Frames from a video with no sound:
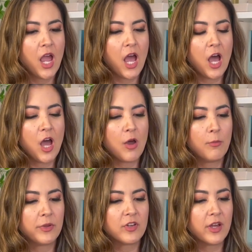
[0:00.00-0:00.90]

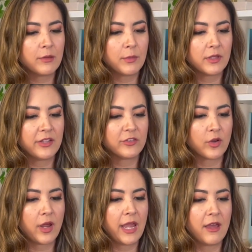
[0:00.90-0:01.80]
But talking about
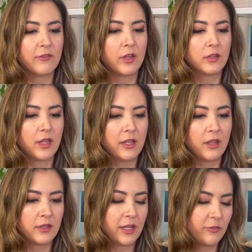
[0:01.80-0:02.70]
laser, I have a
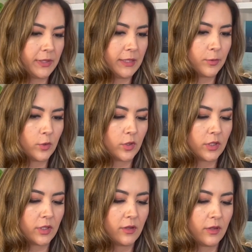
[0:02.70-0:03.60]
lot of
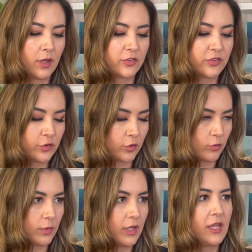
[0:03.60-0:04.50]
people
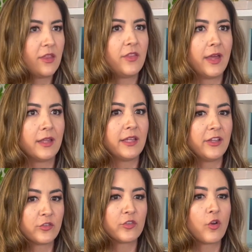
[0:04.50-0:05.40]
assume that
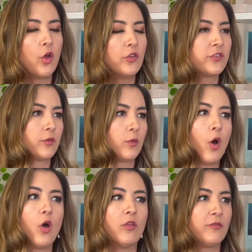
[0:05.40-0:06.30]
lasers are also
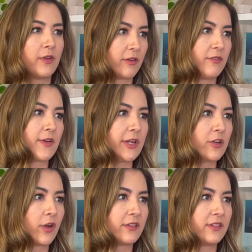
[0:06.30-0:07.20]
all very, very
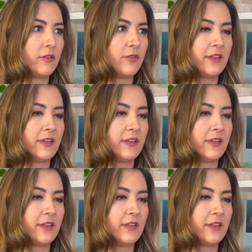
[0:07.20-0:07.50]
aggressive.